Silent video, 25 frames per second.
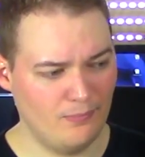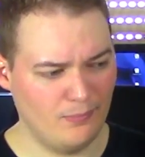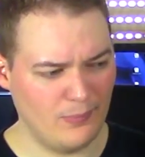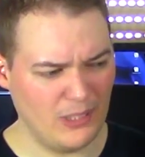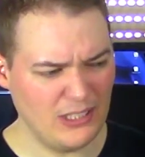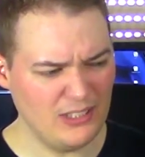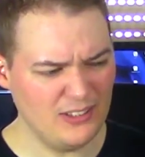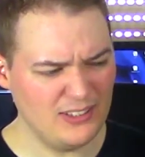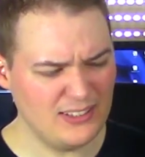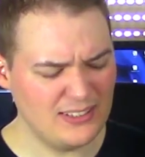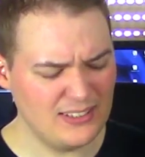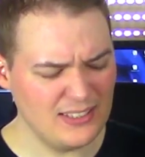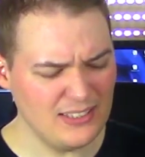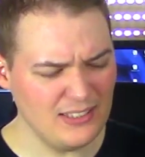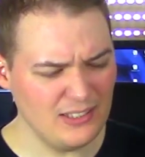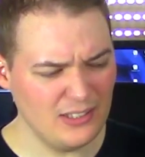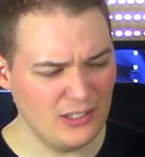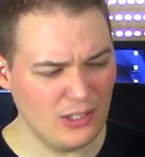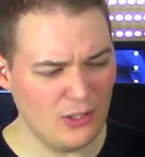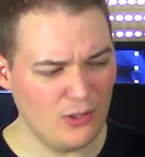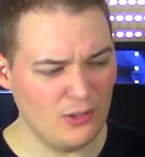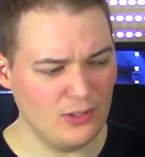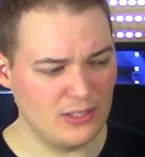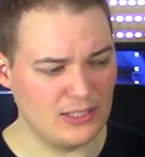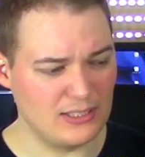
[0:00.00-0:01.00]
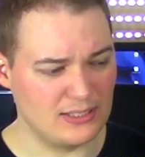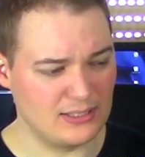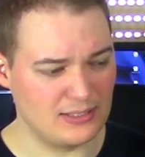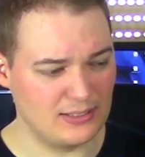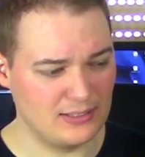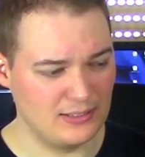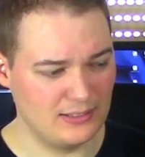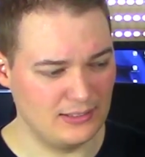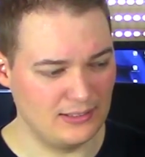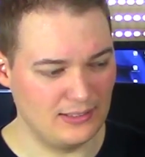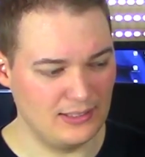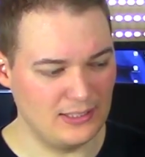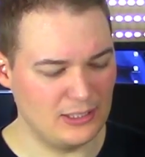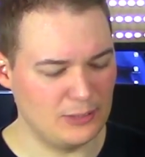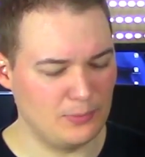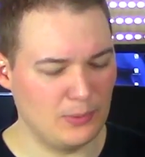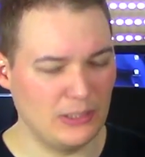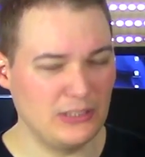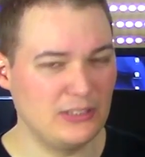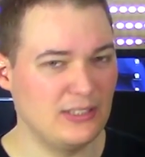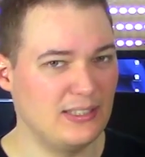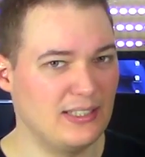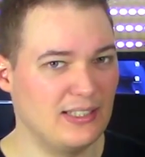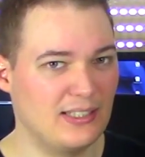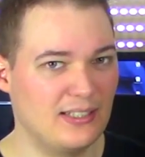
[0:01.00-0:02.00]
But you still notice,
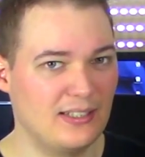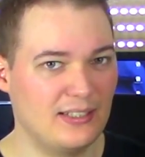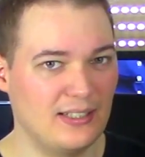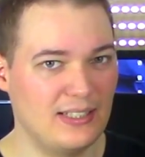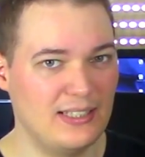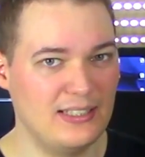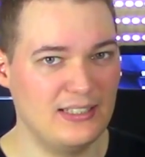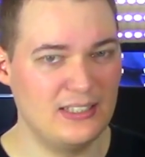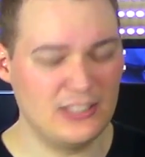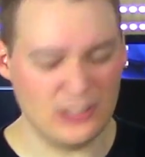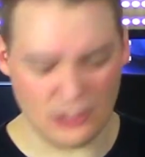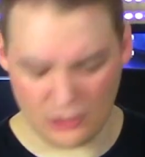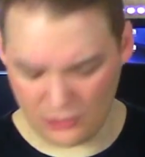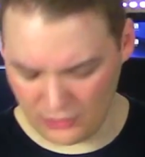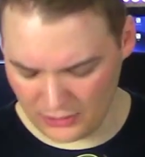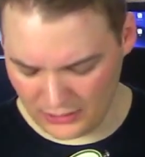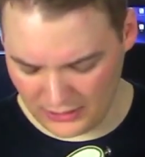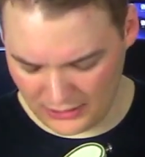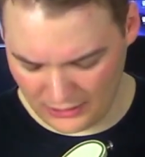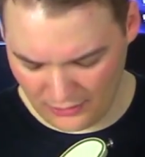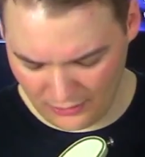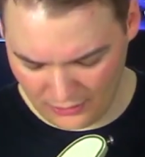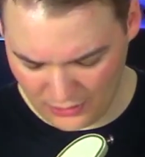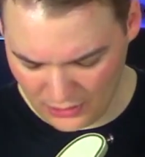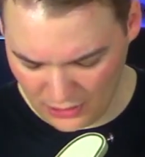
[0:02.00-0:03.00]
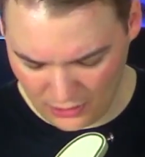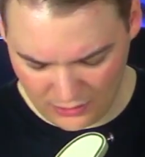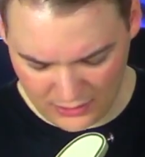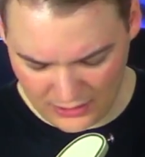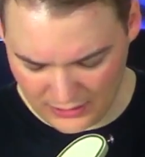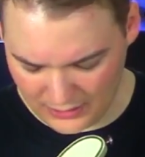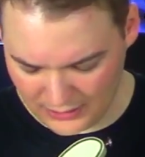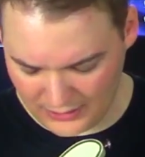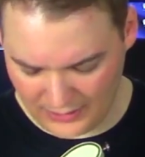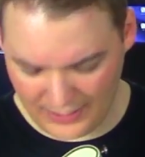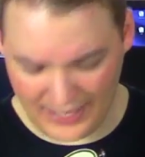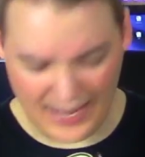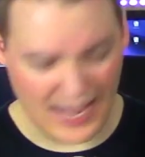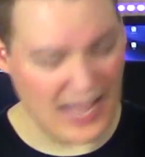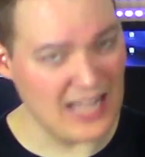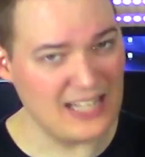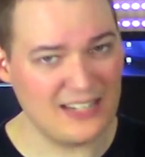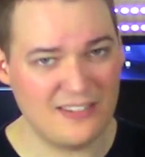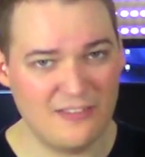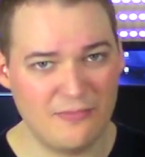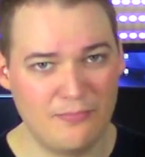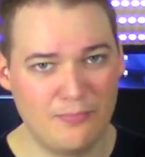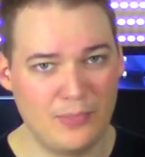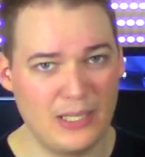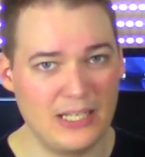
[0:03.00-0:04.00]
especially in clean tones, you notice the
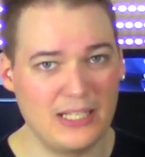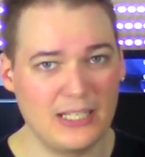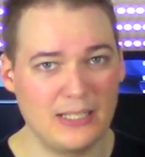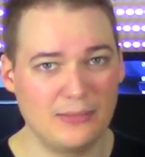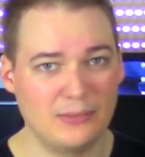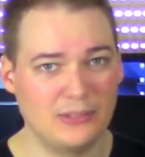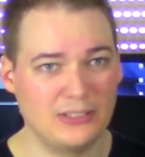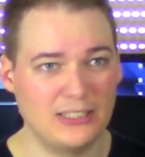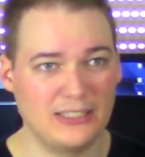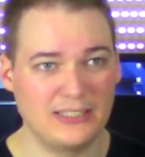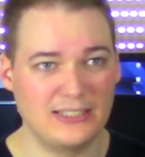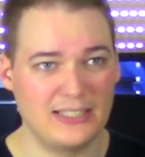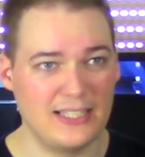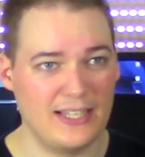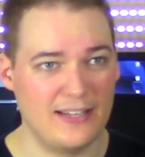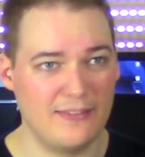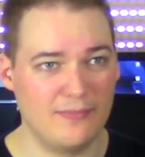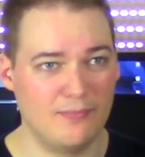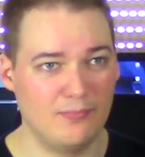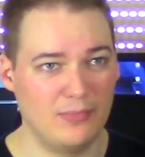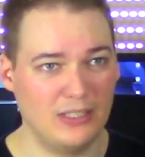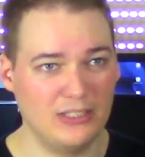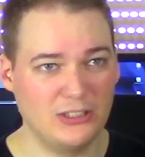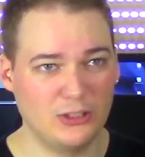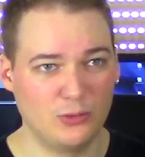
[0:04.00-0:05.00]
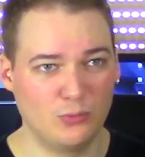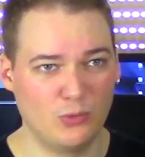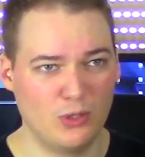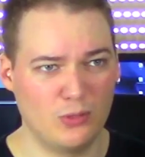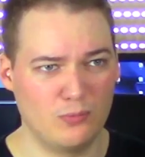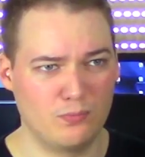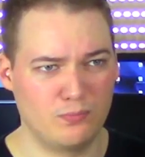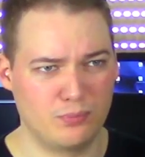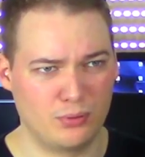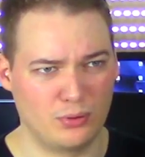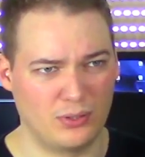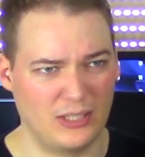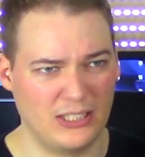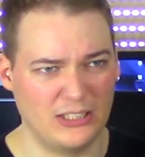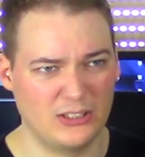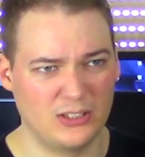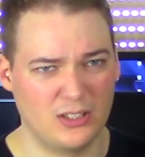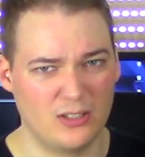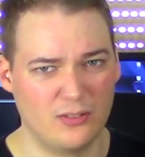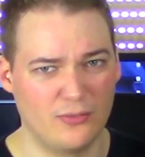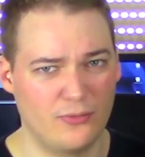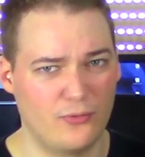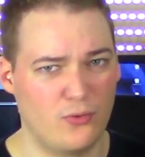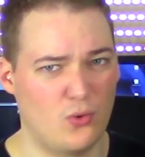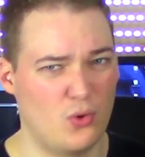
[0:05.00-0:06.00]
active pickups just have much more pressure
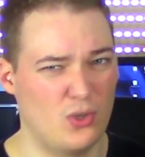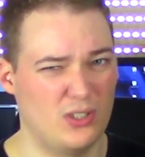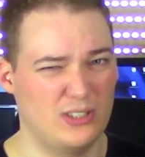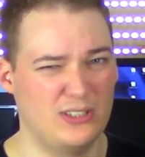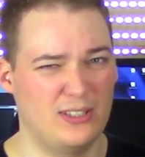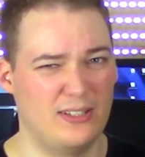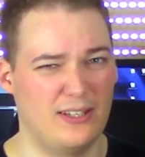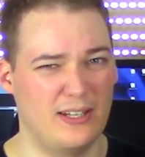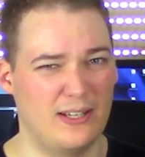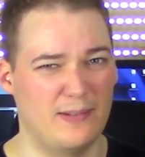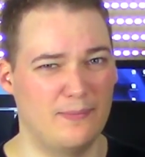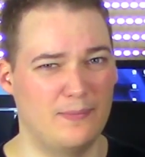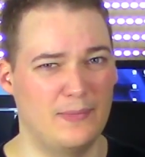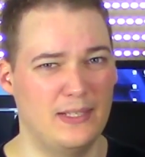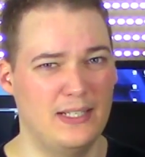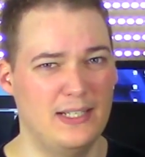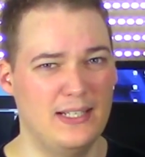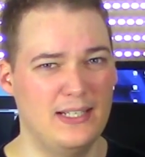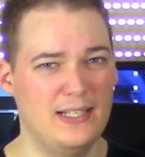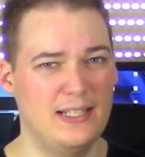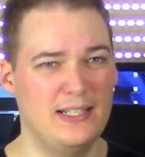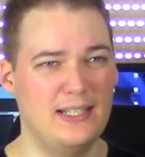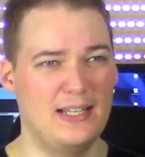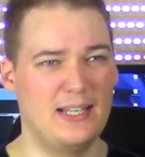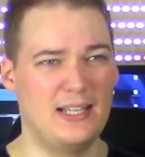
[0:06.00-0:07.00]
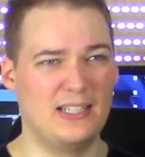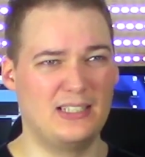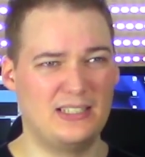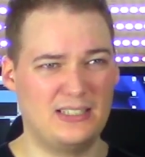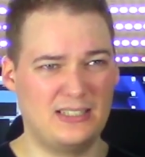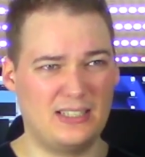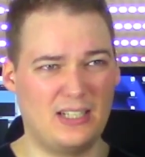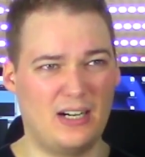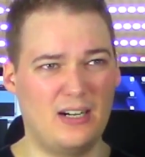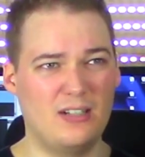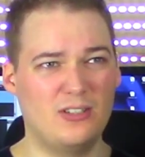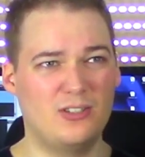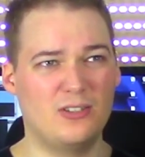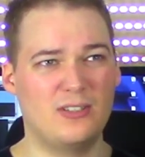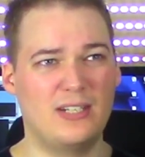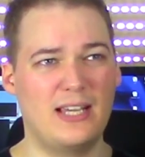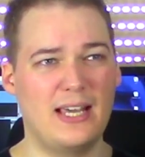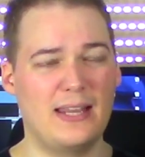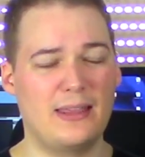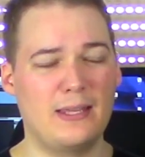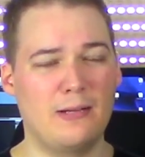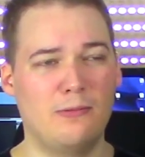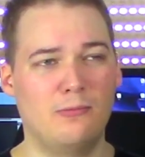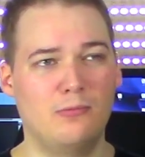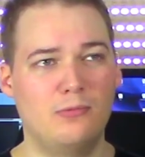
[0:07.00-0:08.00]
and force in them. It's hard to
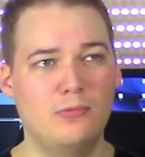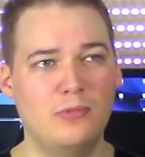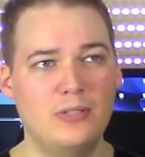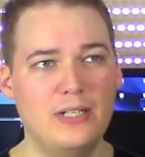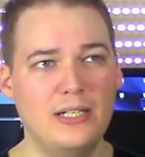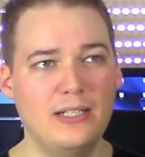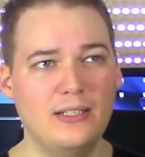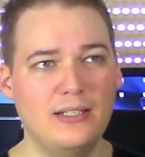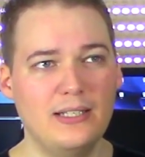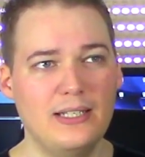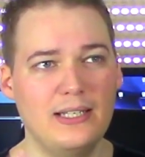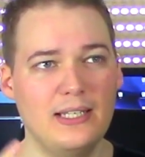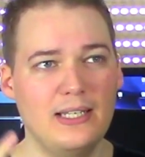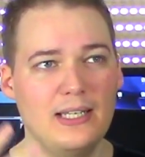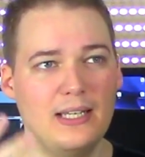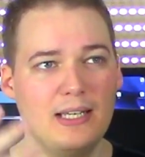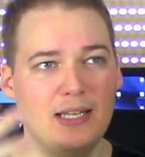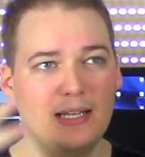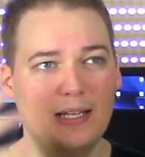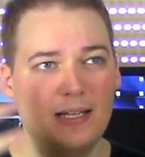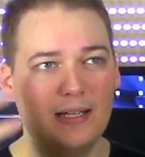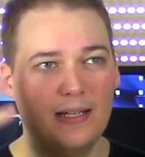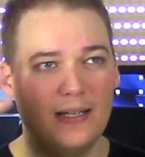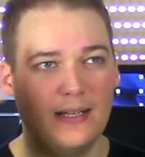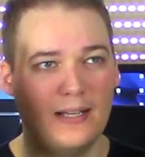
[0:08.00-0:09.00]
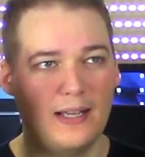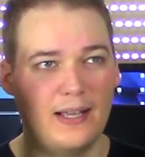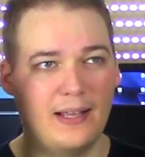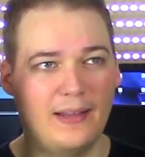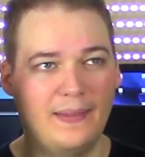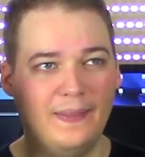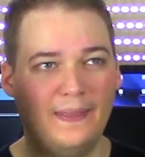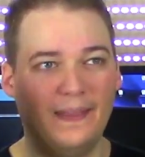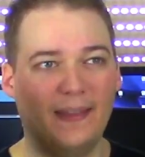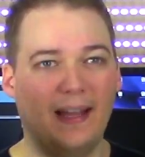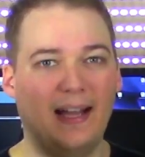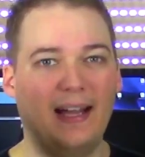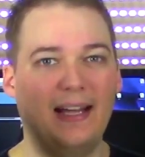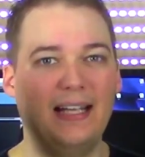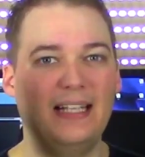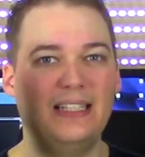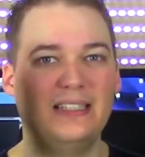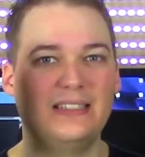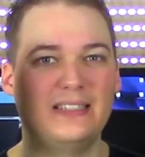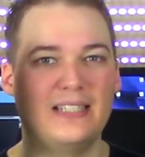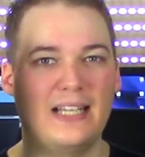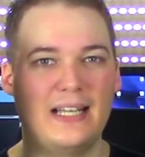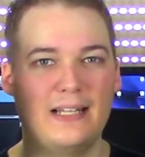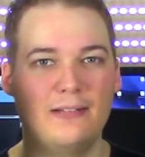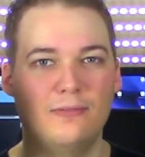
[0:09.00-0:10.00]
get them really
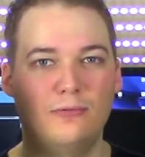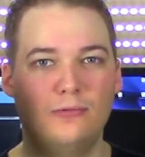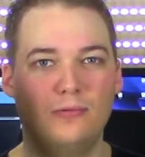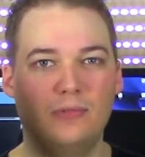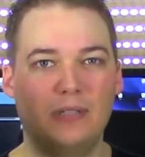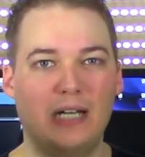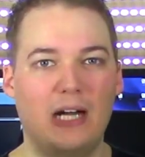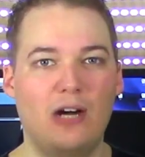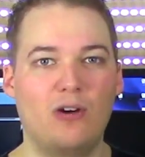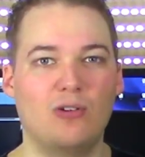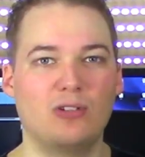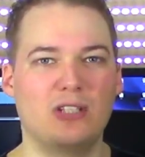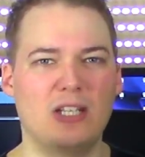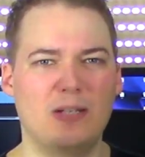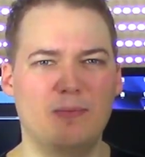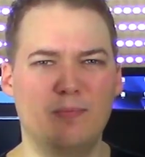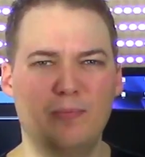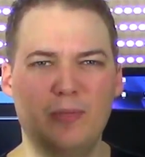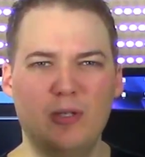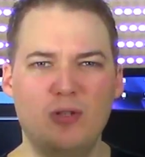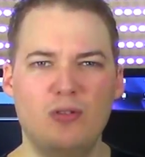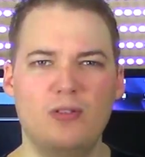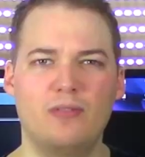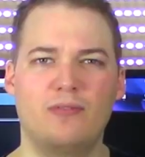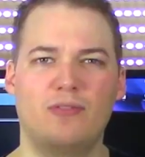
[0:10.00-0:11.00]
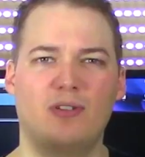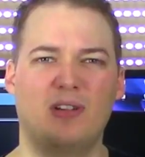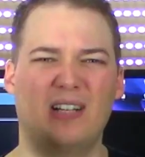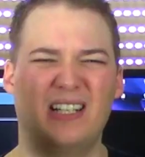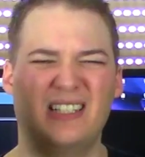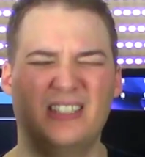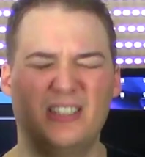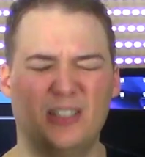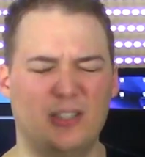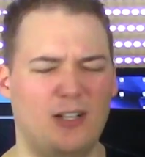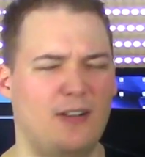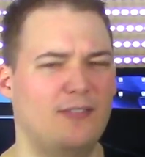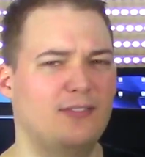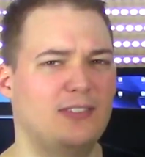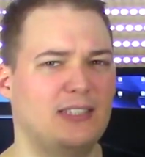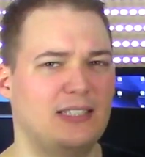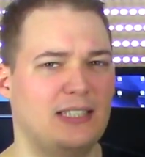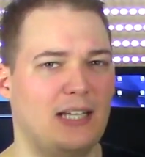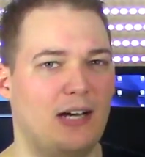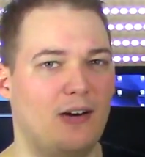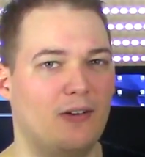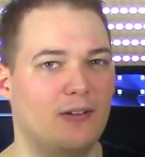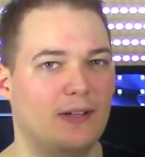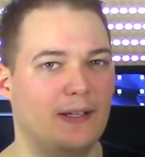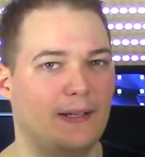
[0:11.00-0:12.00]
nice and round and beautiful and soft
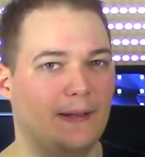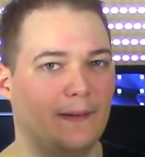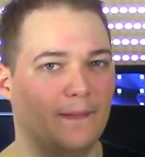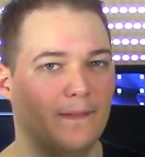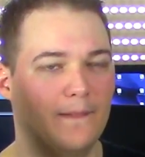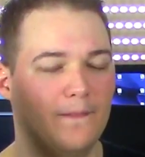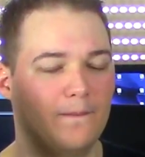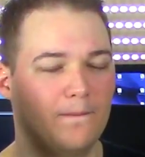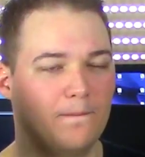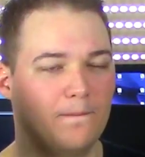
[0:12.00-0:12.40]
sounding.